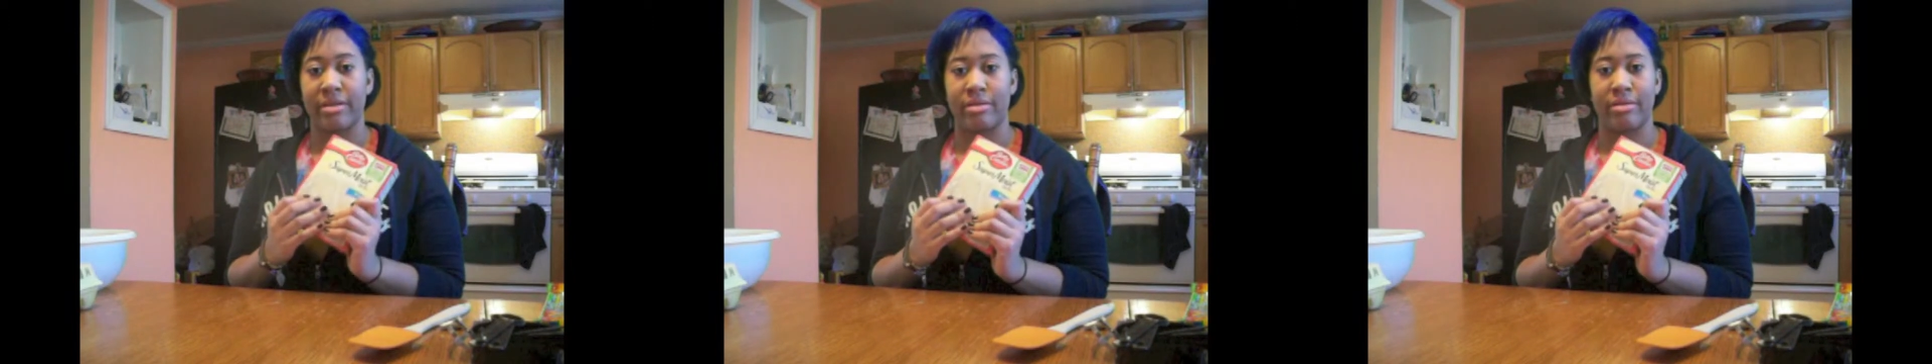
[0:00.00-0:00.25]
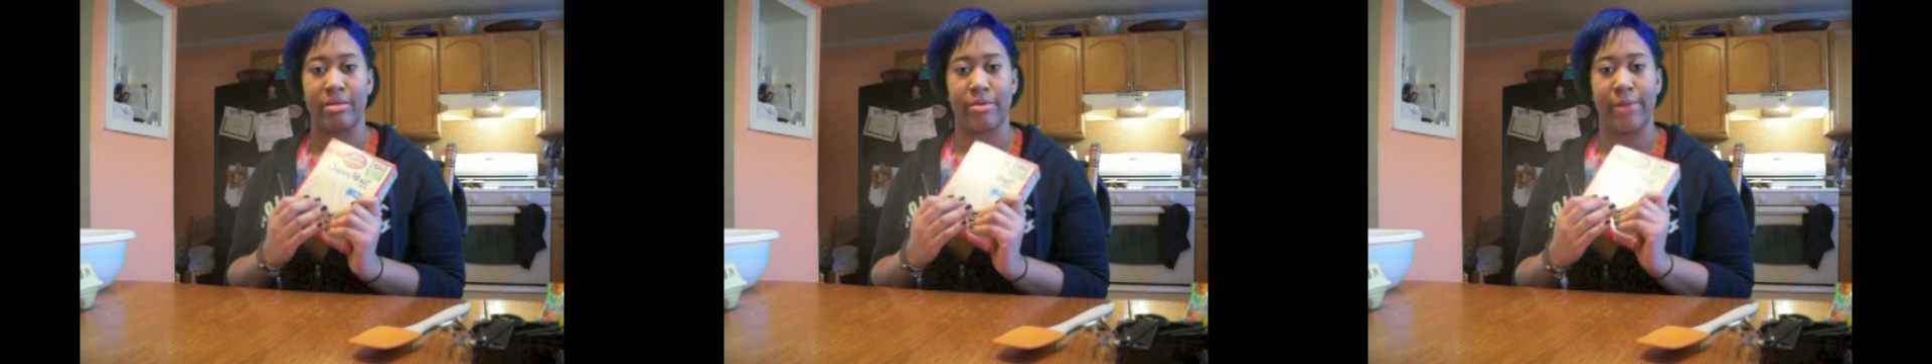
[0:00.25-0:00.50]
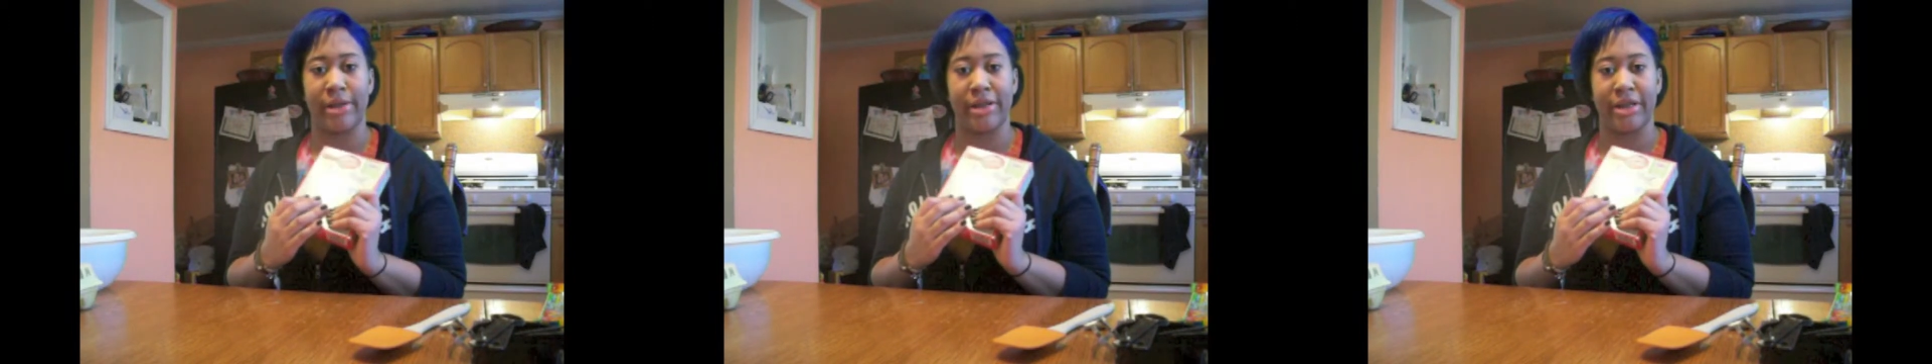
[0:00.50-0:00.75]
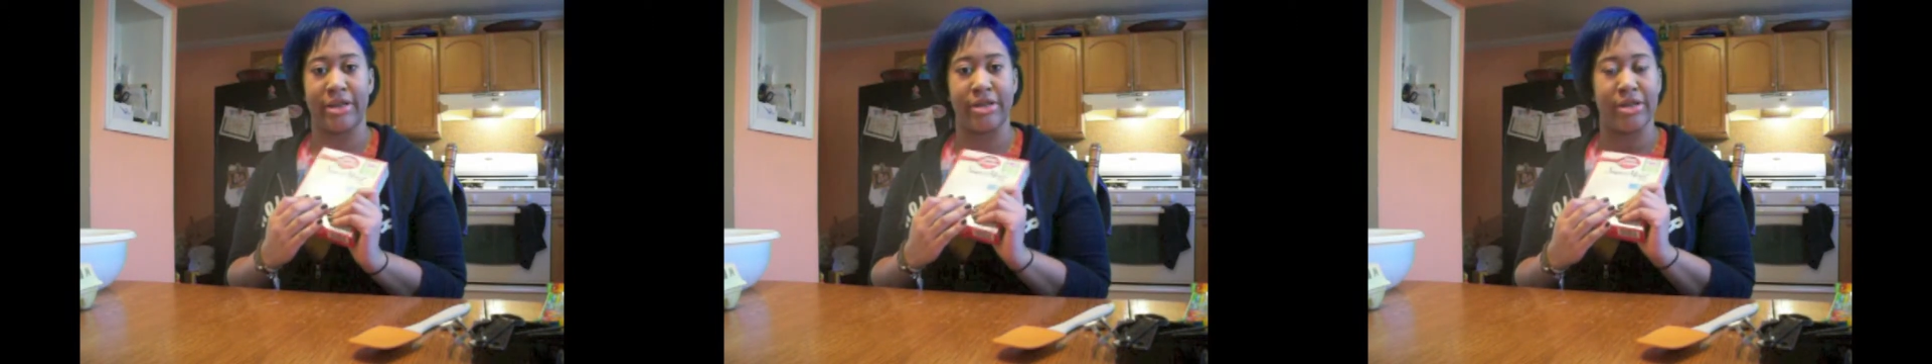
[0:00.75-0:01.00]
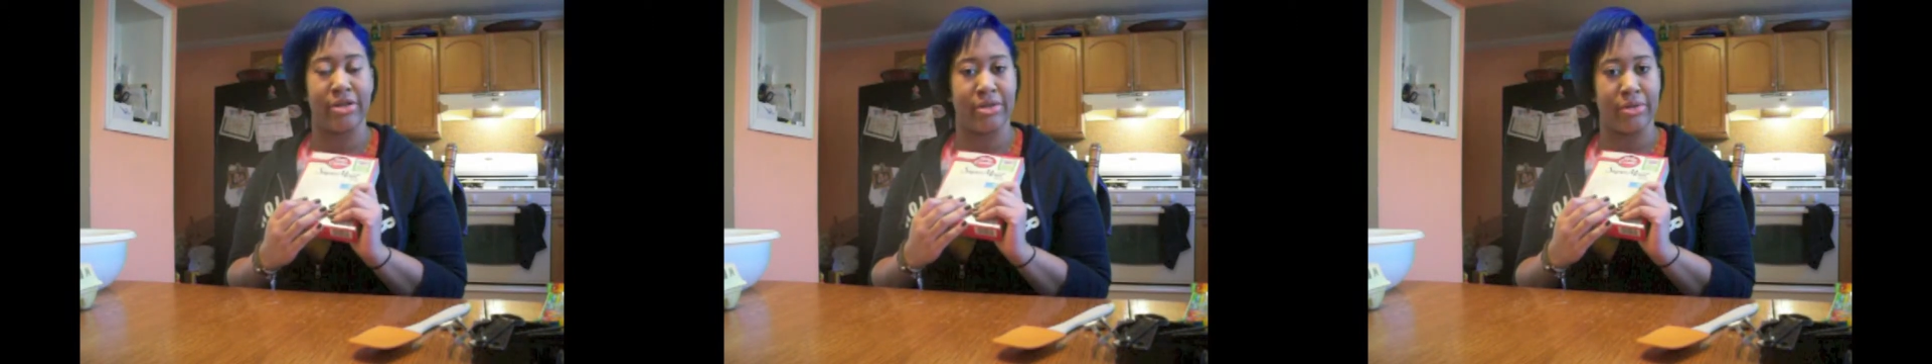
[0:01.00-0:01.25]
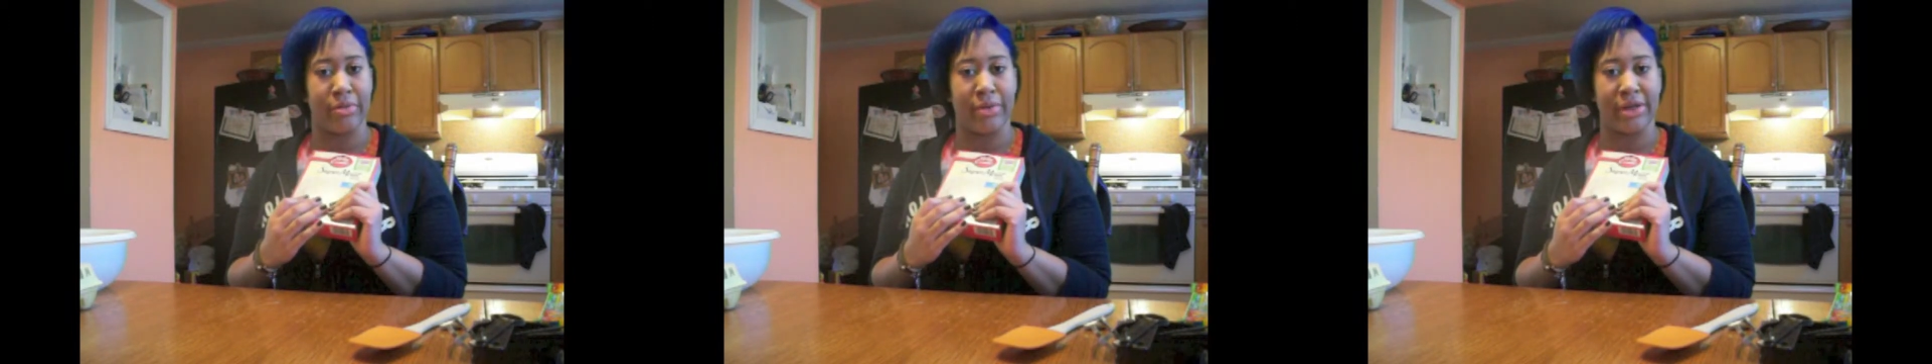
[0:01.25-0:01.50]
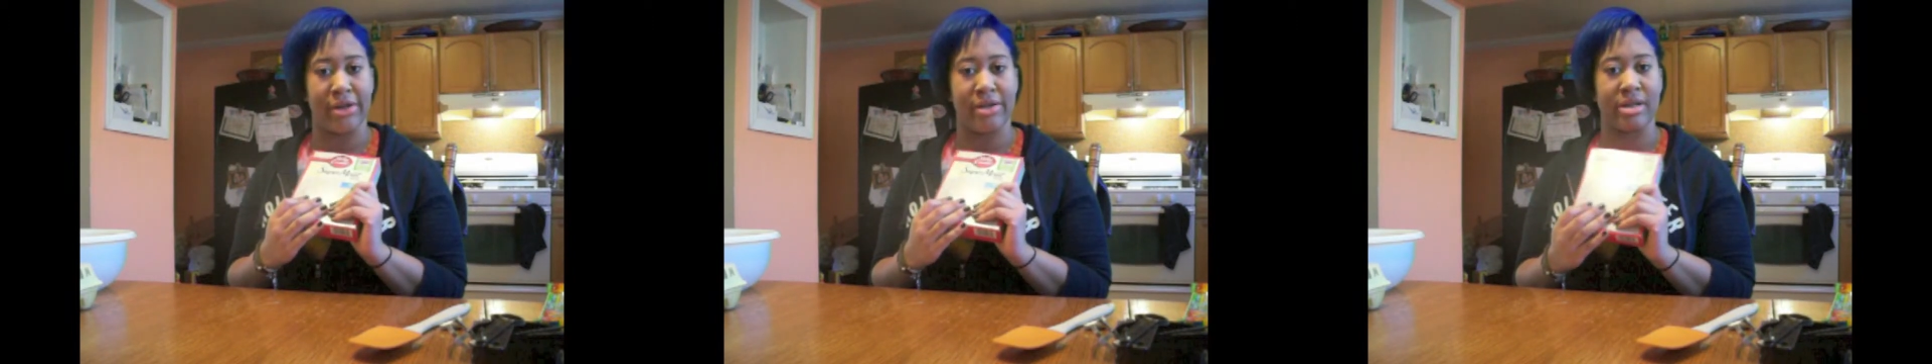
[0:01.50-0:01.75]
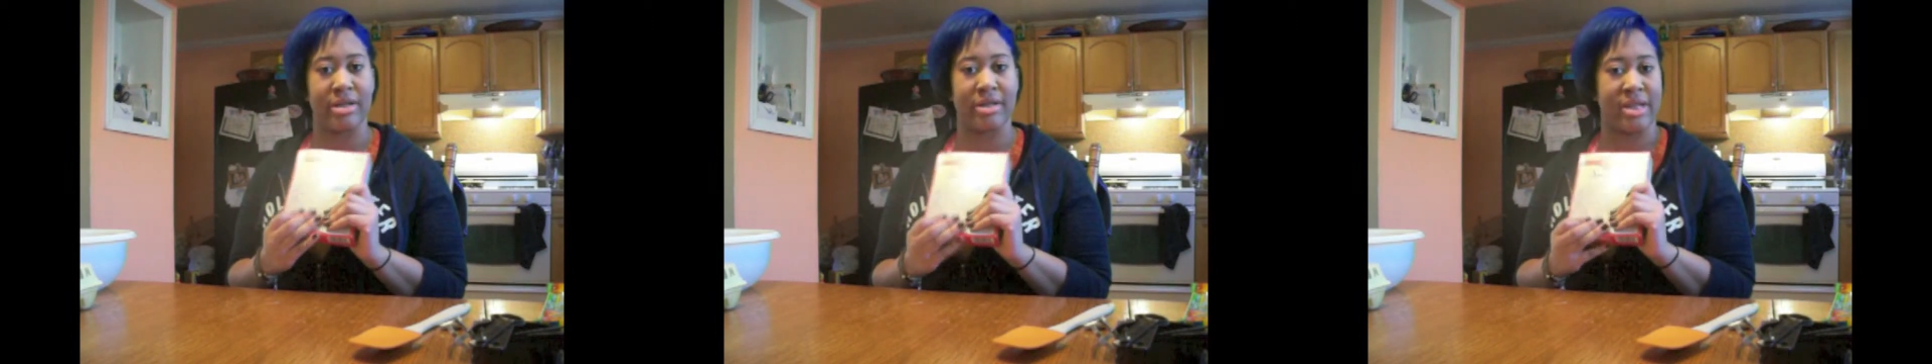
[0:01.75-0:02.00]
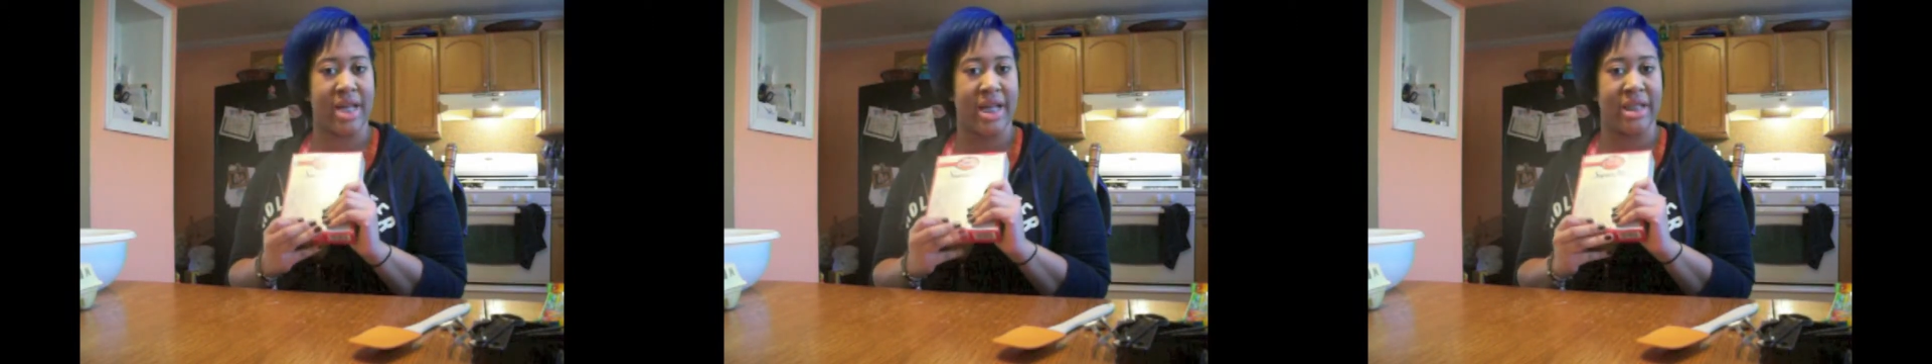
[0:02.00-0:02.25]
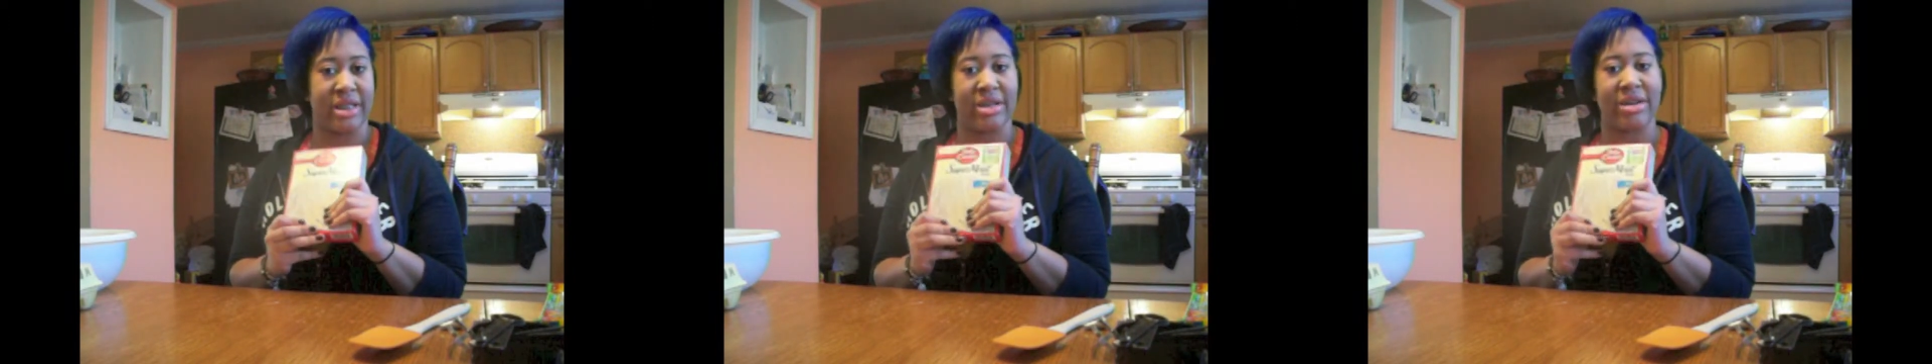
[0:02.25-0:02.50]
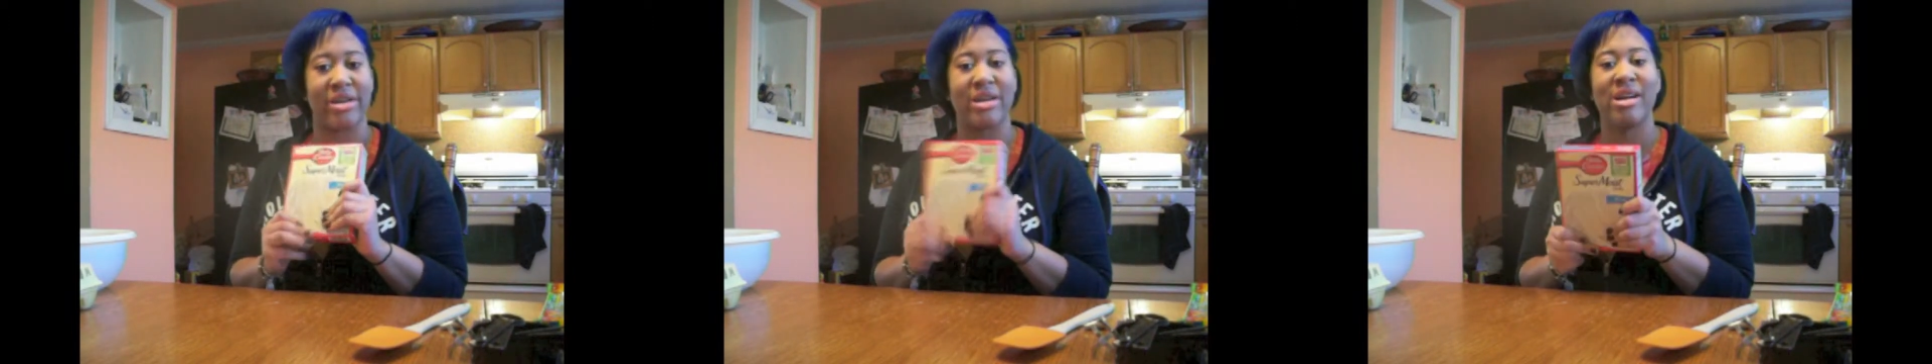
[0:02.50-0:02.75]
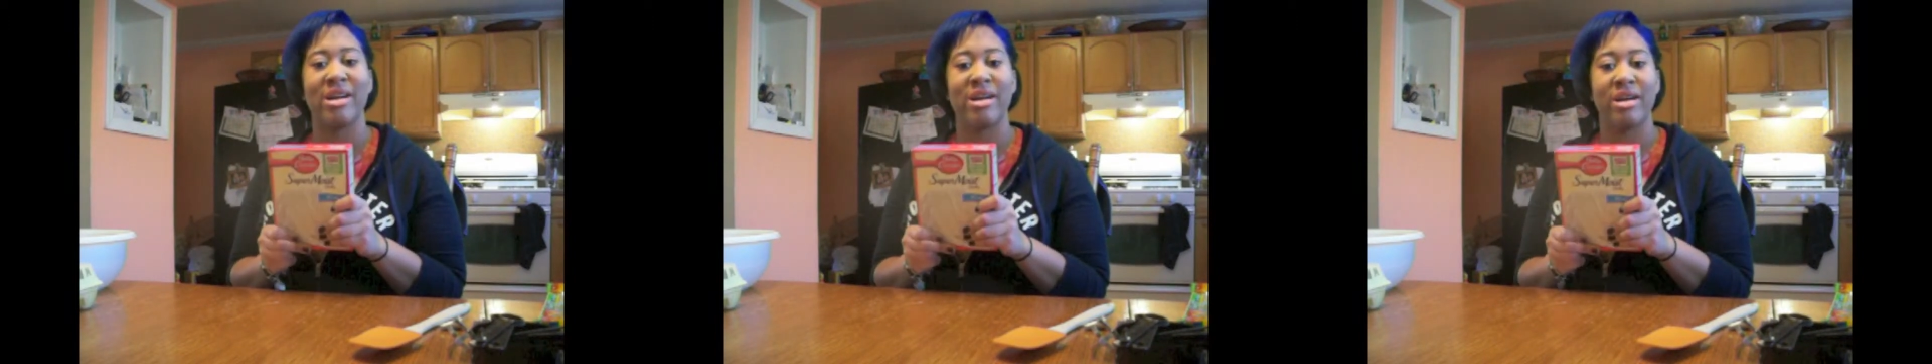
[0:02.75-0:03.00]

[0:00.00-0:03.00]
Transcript: it's so much easier and quicker and tastier.